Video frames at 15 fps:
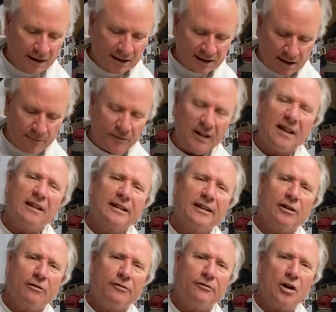So I'm feeling a
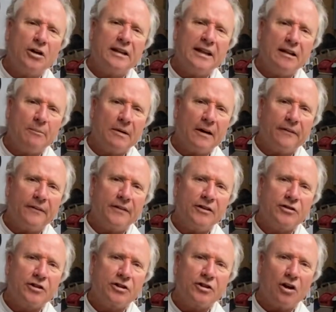little funky about
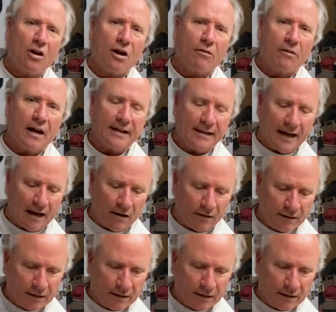this guitar right now.